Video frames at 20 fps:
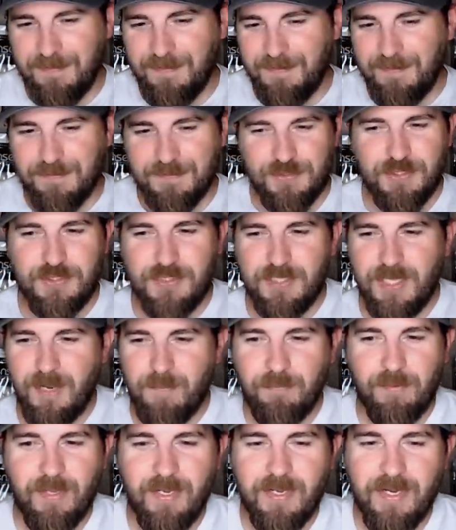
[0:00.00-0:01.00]
She's out
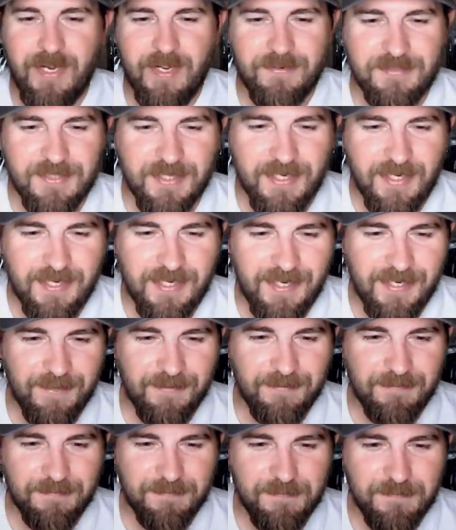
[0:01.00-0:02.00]
playing outside
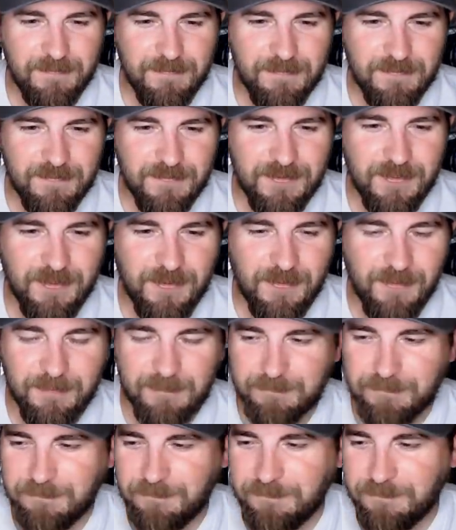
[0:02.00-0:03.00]
now. So,
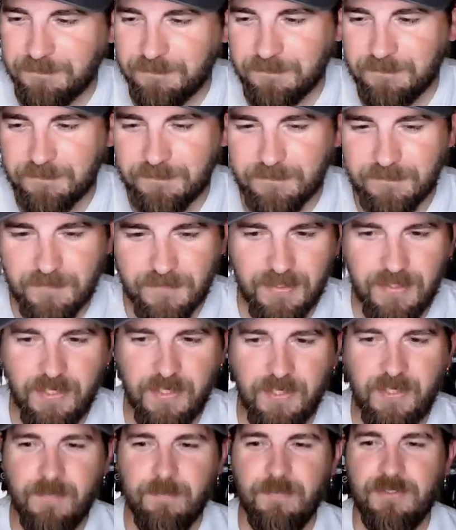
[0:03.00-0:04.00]

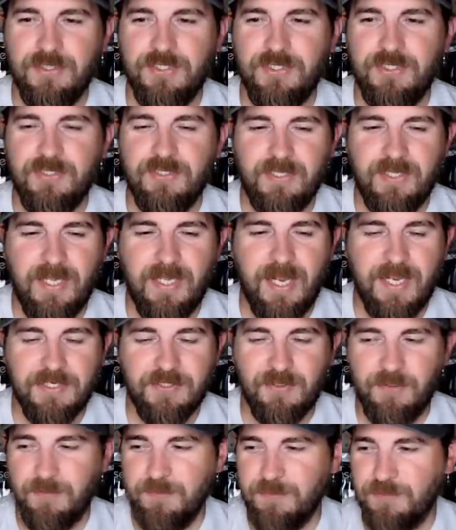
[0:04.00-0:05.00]
but she ice
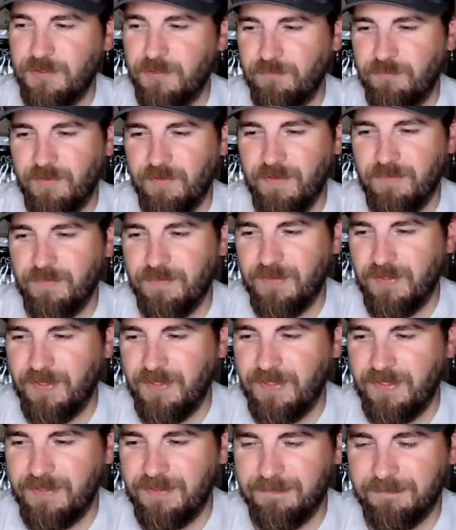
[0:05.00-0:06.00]
cream is her favorite
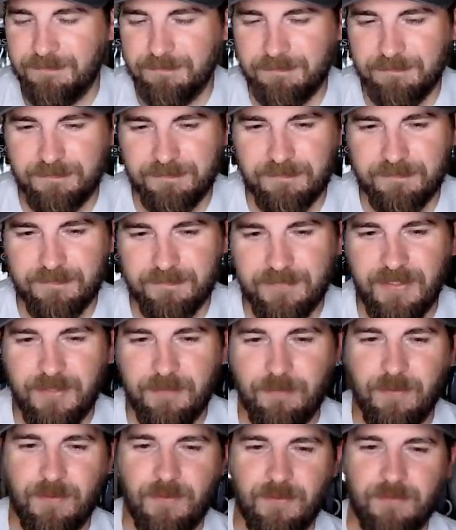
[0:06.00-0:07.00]
thing in the
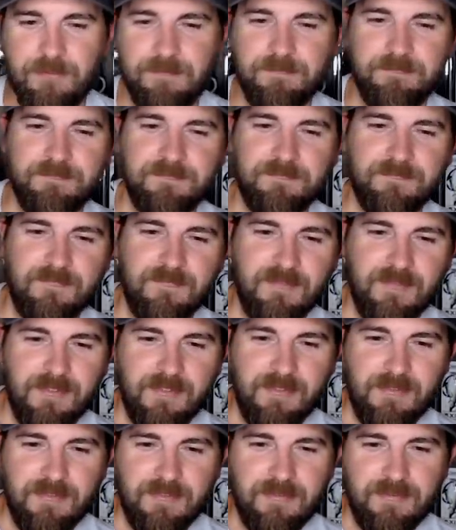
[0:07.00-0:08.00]
world.
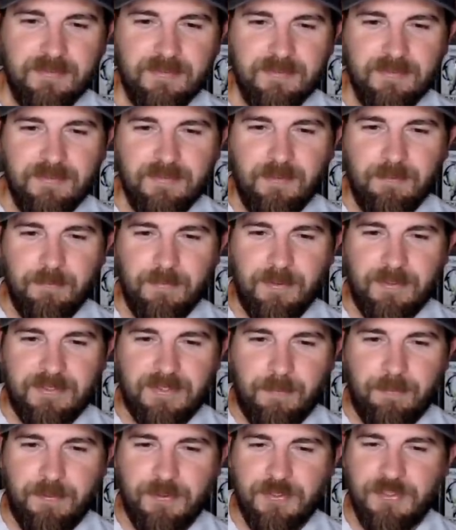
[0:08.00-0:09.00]
But I
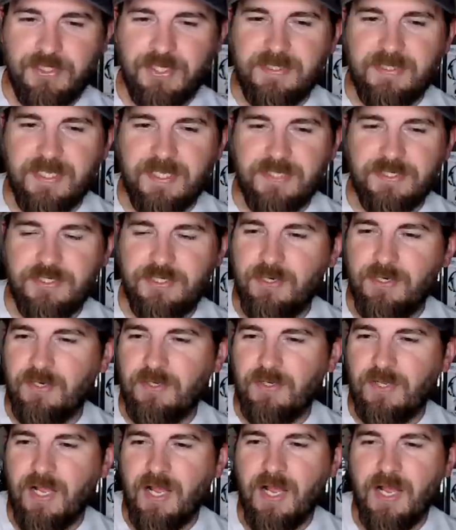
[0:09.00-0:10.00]
appreciate that,
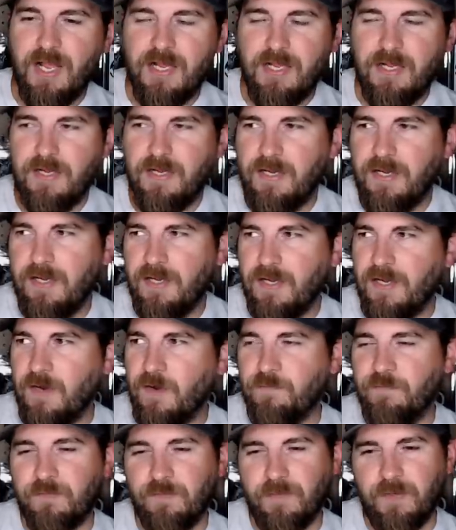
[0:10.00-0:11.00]
Sean Lye.
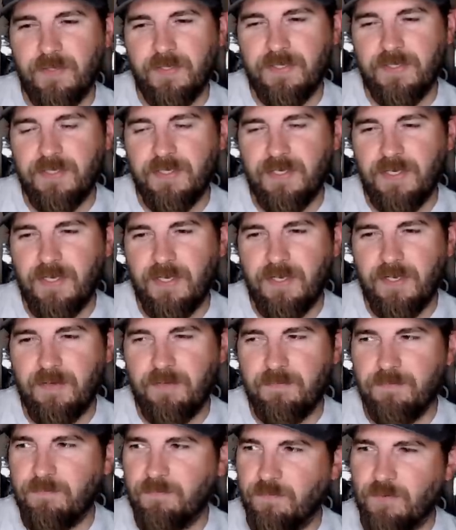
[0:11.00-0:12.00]
Hopefully, we're
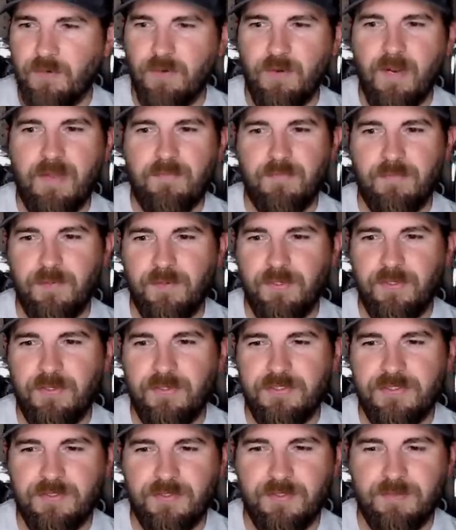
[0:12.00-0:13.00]
going to have a really
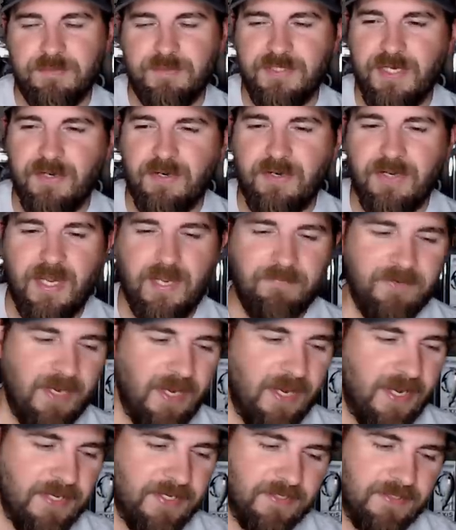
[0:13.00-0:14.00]
good stream Saturday.
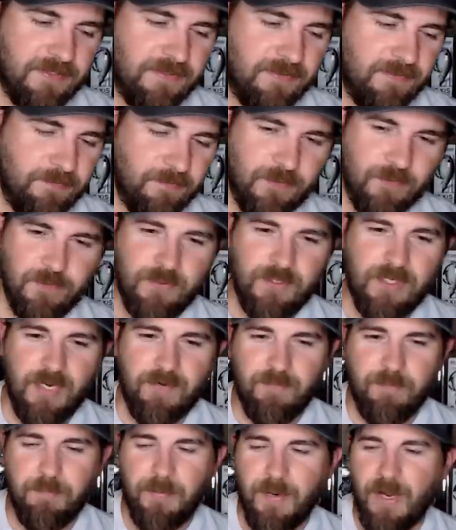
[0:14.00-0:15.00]
We're going to
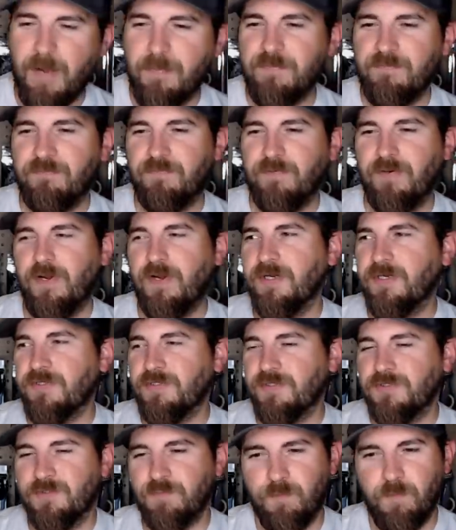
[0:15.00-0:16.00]
cover popping
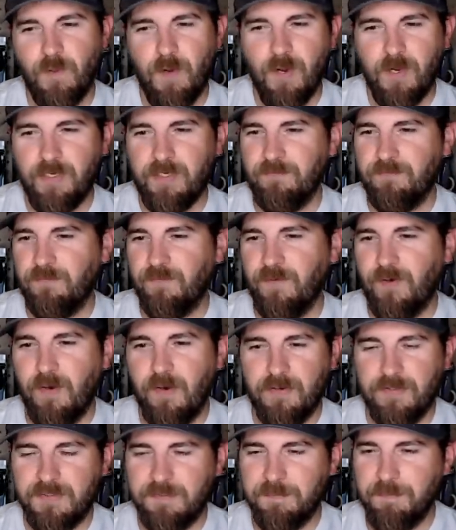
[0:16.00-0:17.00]
frogs, walking
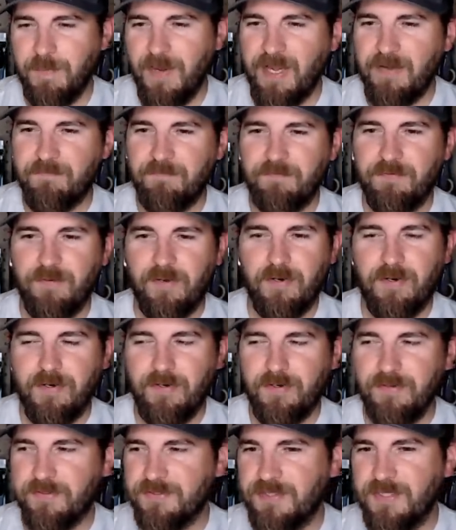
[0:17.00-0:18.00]
frogs, mat
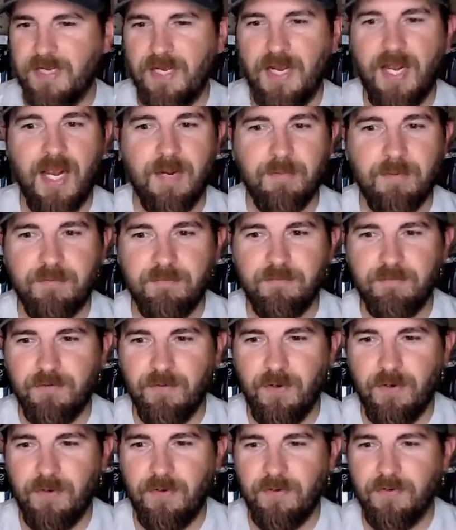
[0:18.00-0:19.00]
frogs, hybrid
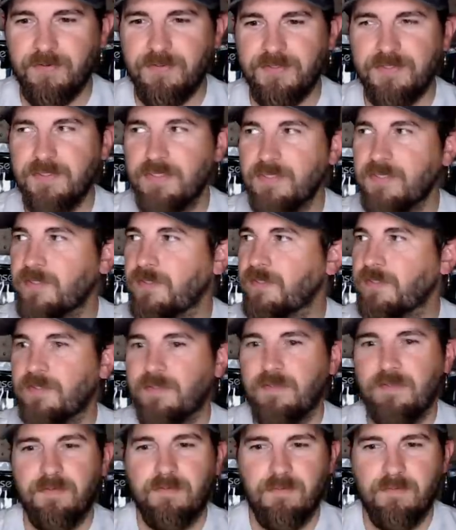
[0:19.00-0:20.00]
frogs,
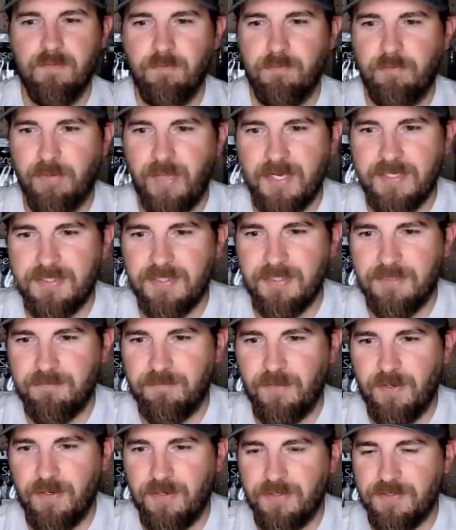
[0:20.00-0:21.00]
plastic
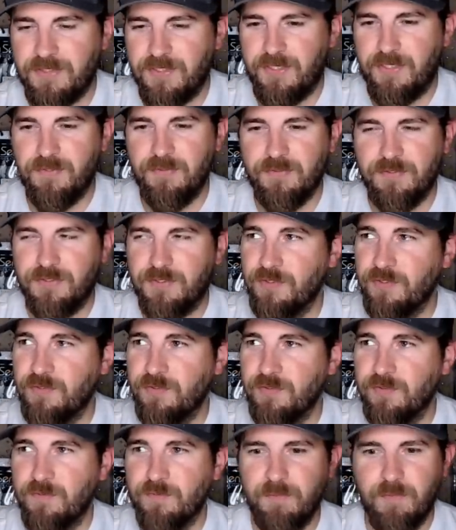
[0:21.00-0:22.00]
frogs like your
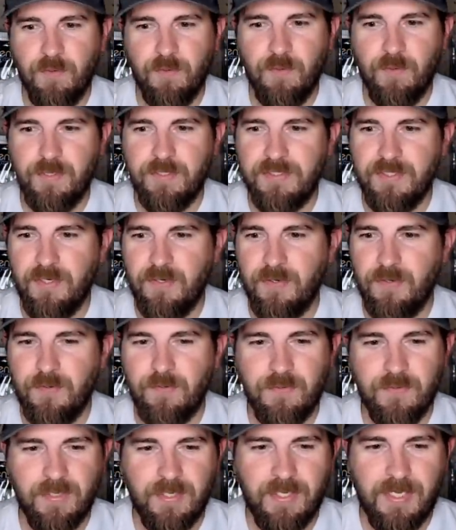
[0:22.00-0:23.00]
Zoom, horny
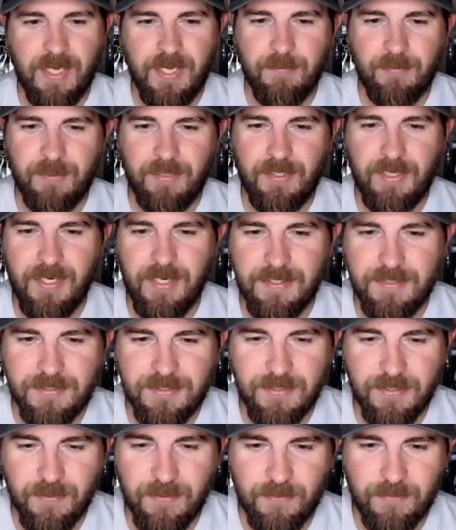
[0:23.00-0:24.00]
toad, the gambler cane
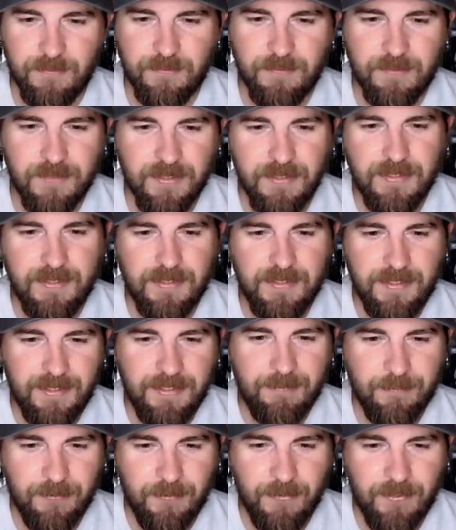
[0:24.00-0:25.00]
toad,
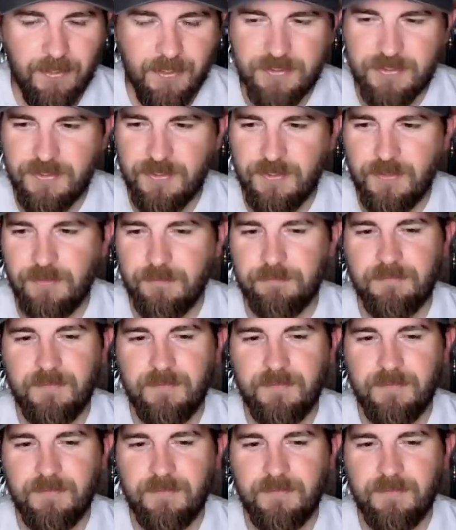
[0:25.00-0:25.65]
and whatnot. So,